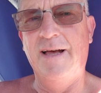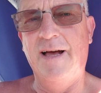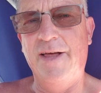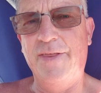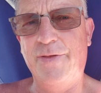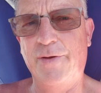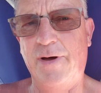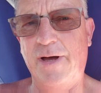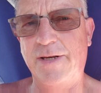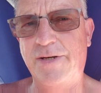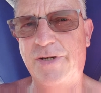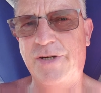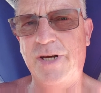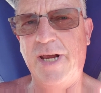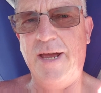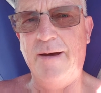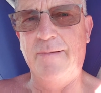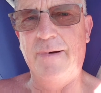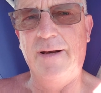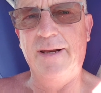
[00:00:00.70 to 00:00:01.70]
I thought I'd
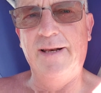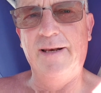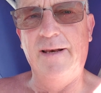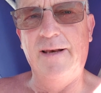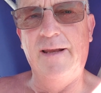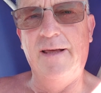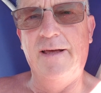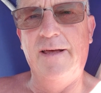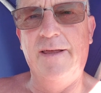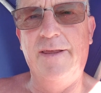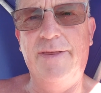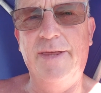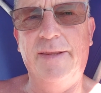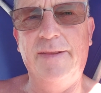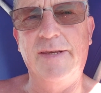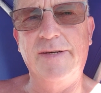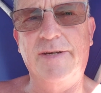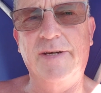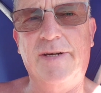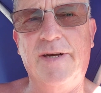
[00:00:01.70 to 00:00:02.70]
share a little thing that's